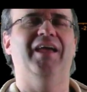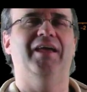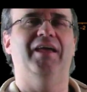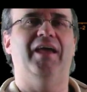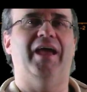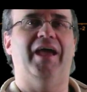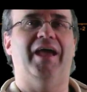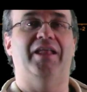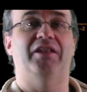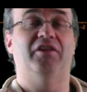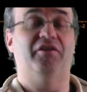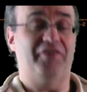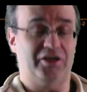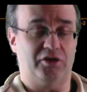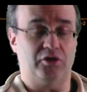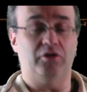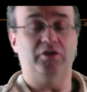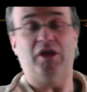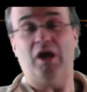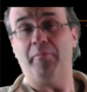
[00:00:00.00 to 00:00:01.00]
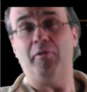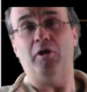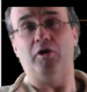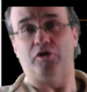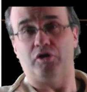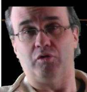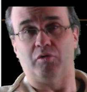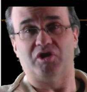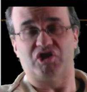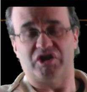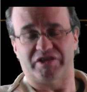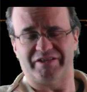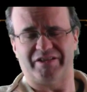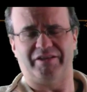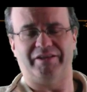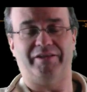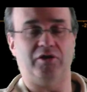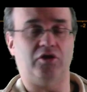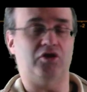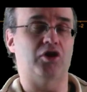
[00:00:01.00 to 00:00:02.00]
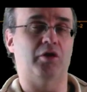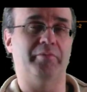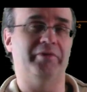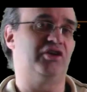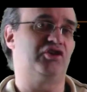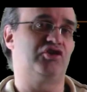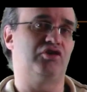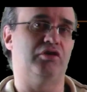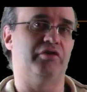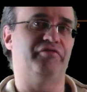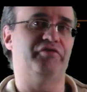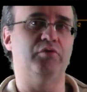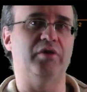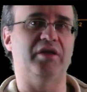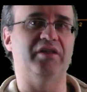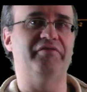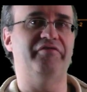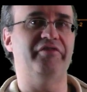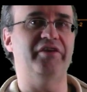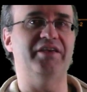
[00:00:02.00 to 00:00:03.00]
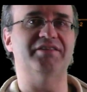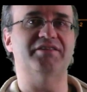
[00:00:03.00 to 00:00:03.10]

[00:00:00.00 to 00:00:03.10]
And the vector w, which is a linear combination of u and v,